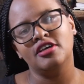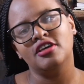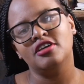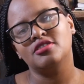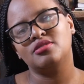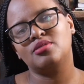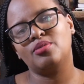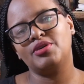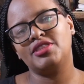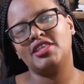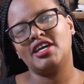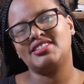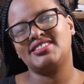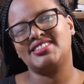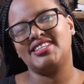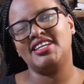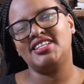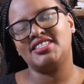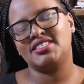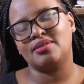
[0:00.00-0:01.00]
So with that
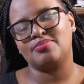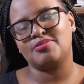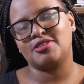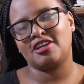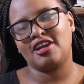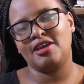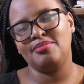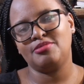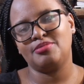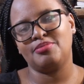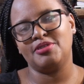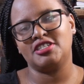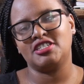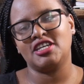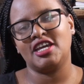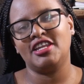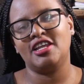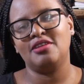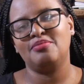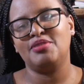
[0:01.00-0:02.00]
said, subscribe to my
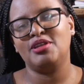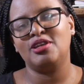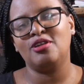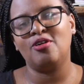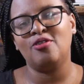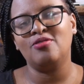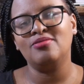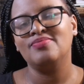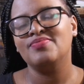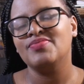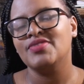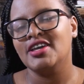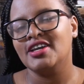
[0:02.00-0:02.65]
channel below,